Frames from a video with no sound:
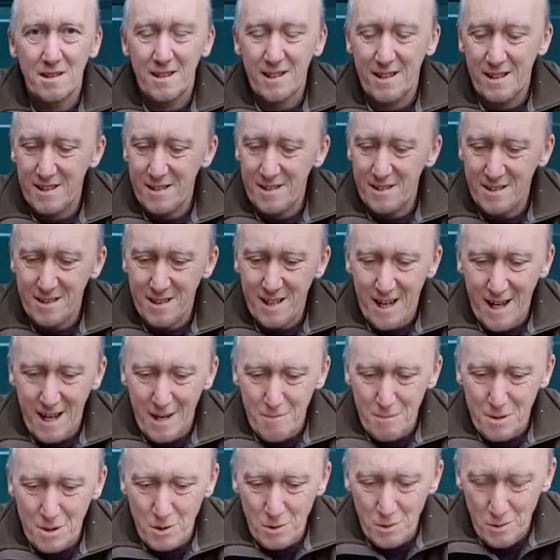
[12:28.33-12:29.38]
It is
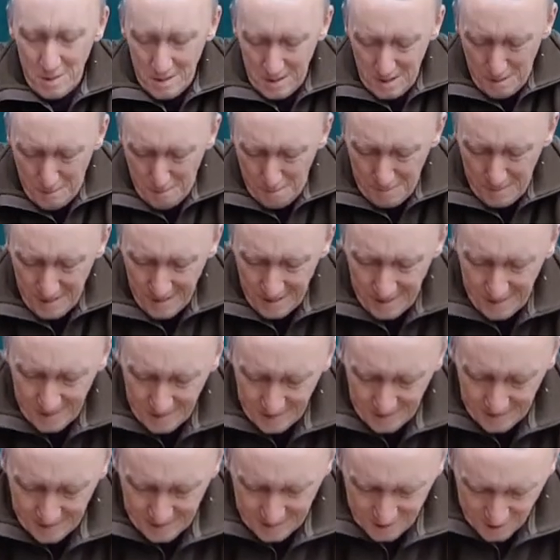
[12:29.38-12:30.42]
absolutely minging.
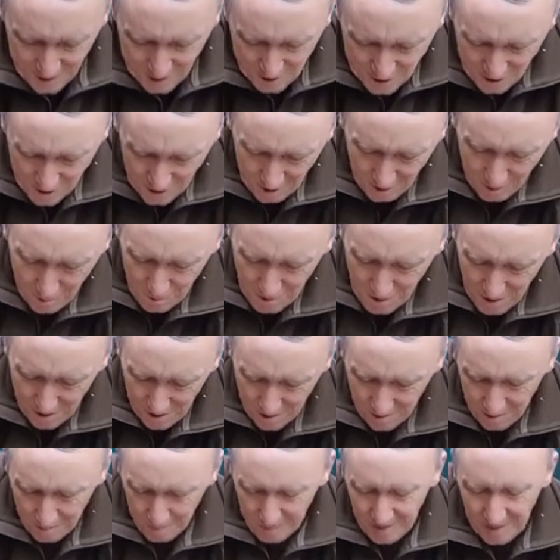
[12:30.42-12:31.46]
And that just shows
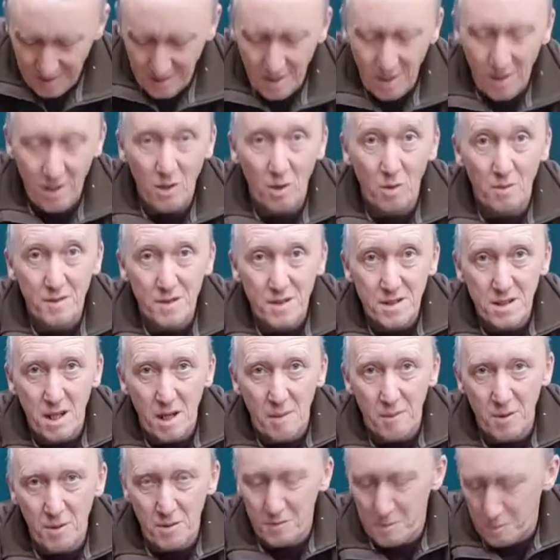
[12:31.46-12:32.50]
you, I mean, I know a lot of it's
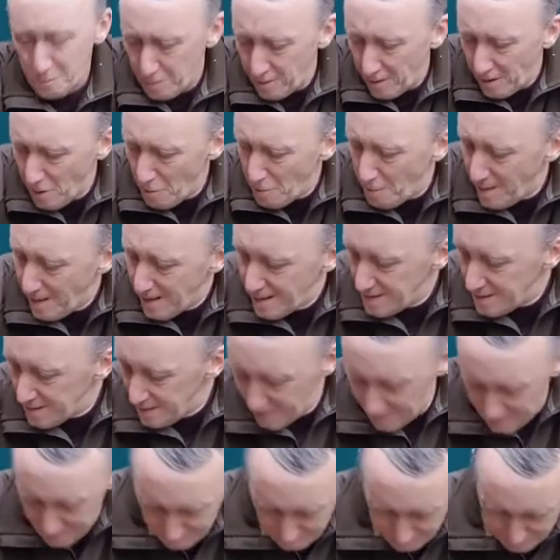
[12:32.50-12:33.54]
coming off the Brillo pads
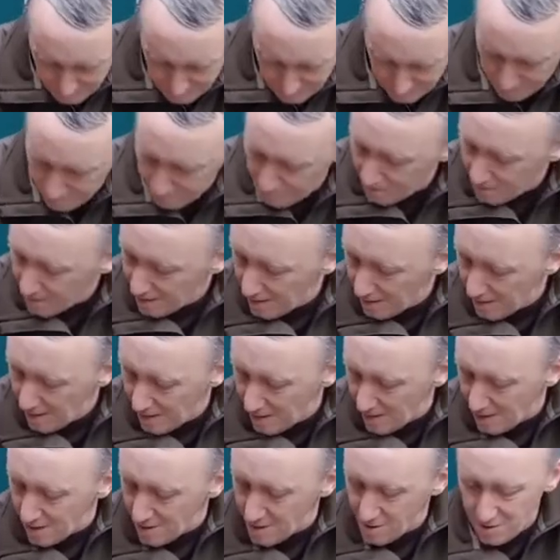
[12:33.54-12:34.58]
and that, but
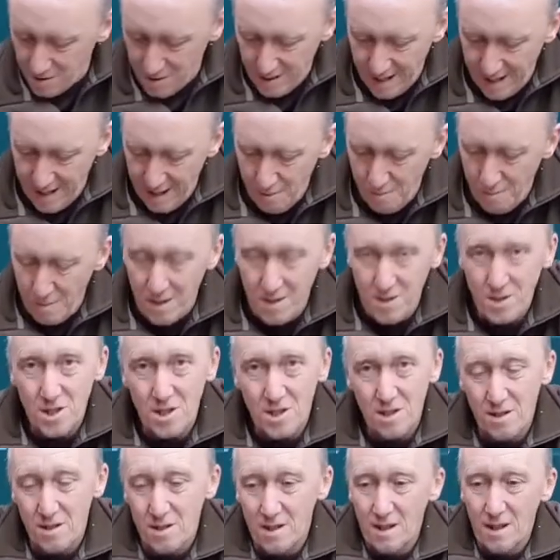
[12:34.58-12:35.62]
just how
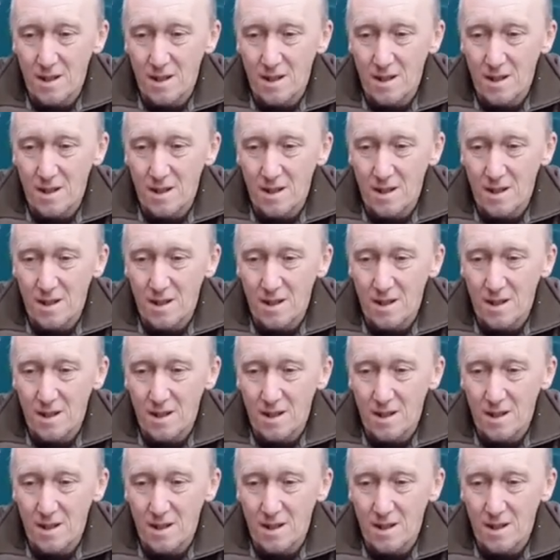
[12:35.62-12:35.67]
much